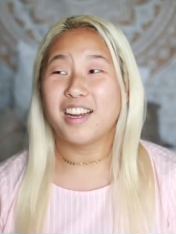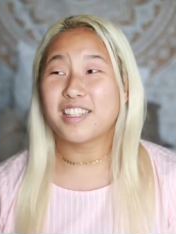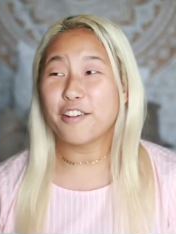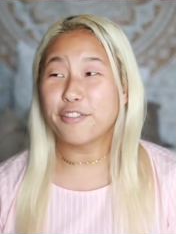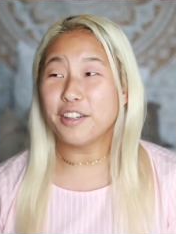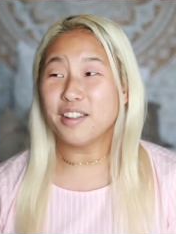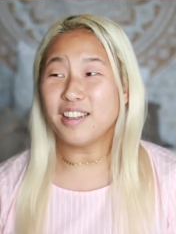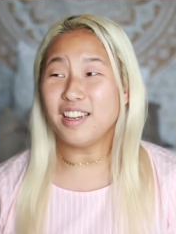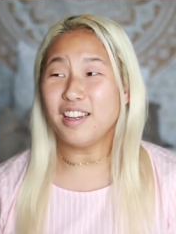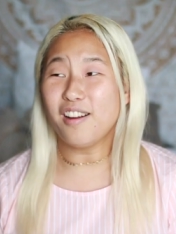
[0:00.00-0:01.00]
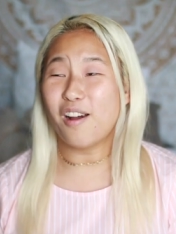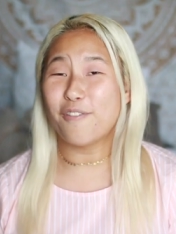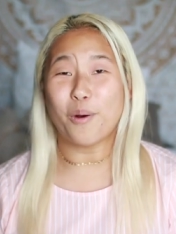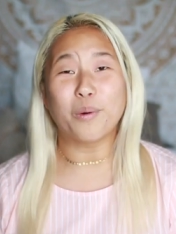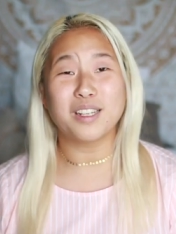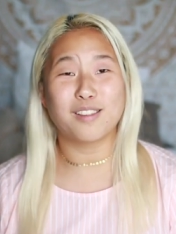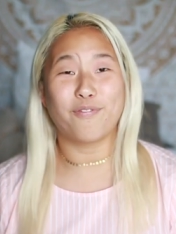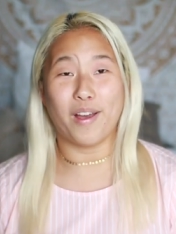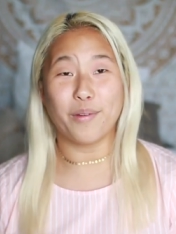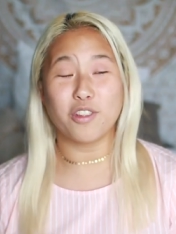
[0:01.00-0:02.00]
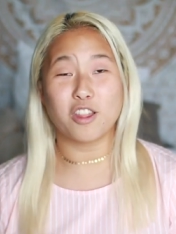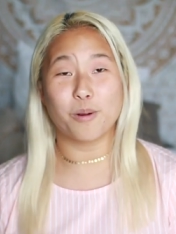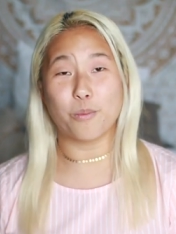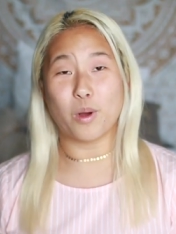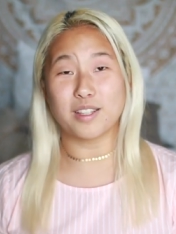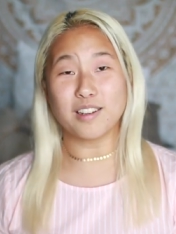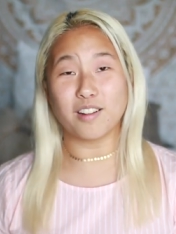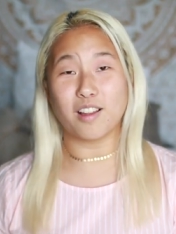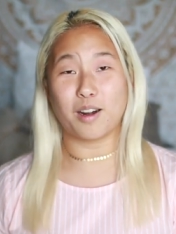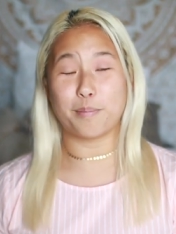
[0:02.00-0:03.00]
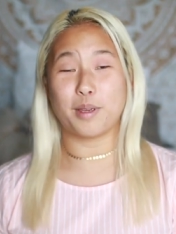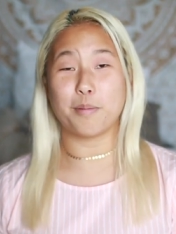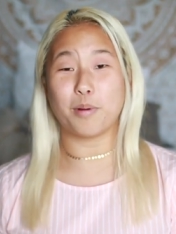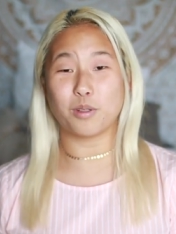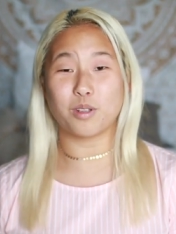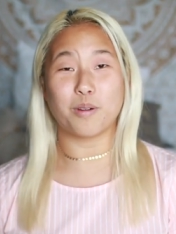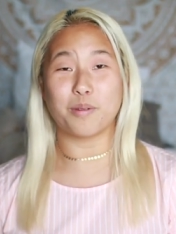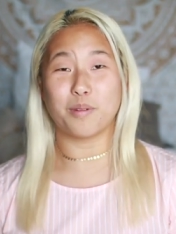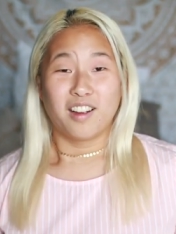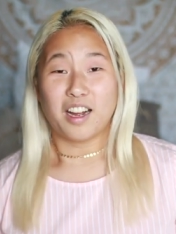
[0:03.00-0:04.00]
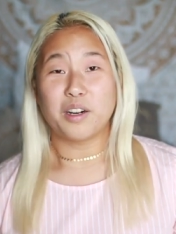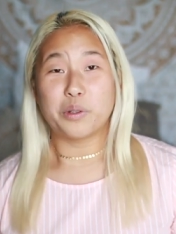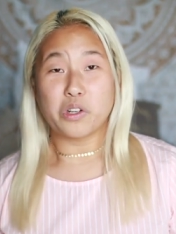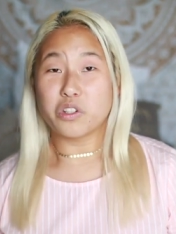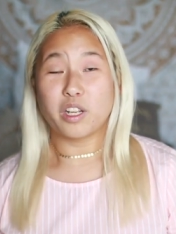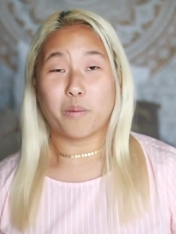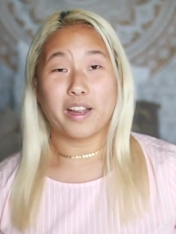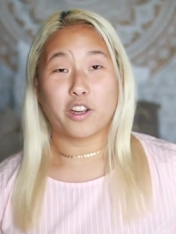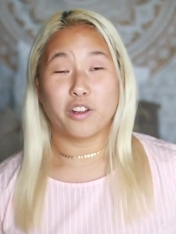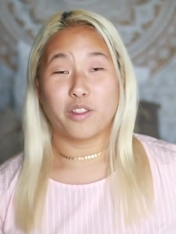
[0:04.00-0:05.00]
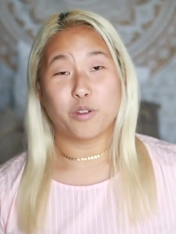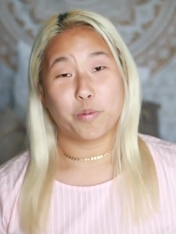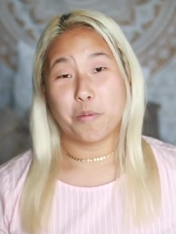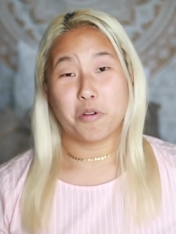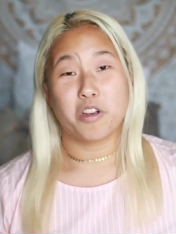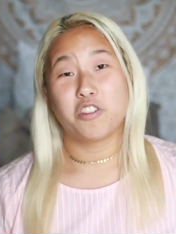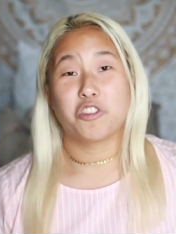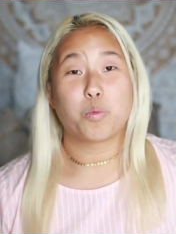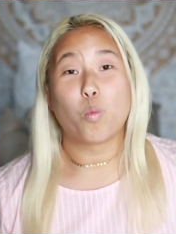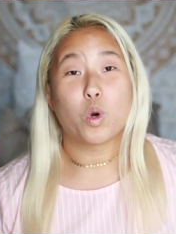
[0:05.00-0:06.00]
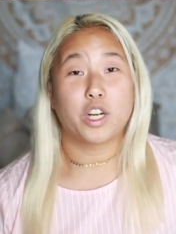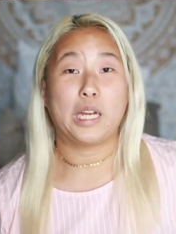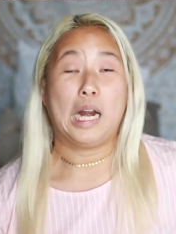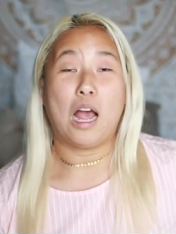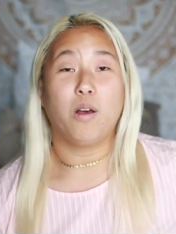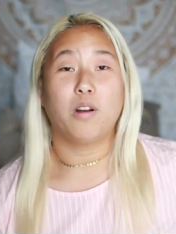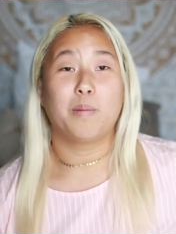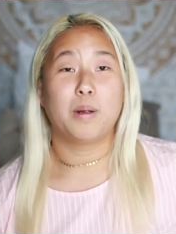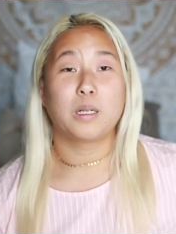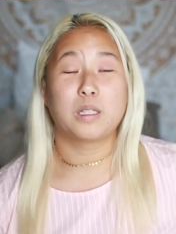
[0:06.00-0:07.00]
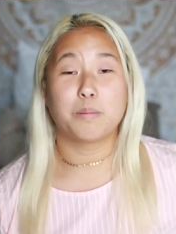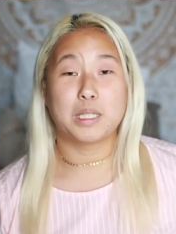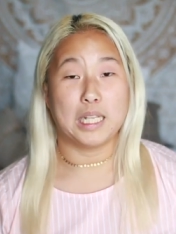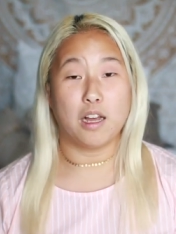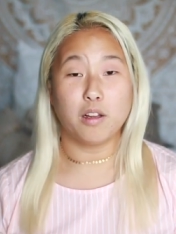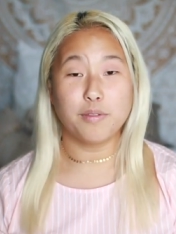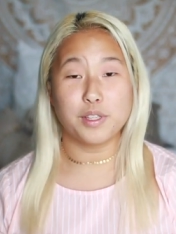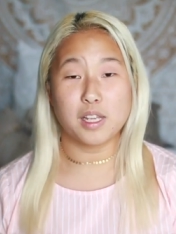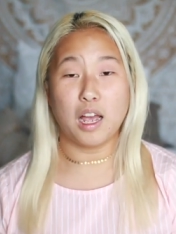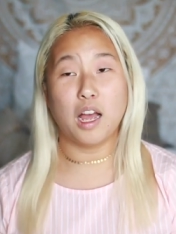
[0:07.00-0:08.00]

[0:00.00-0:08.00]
I definitely have always felt that there wasn't a lot of people, so I don't understand why those people couldn't just work it out amongst themselves.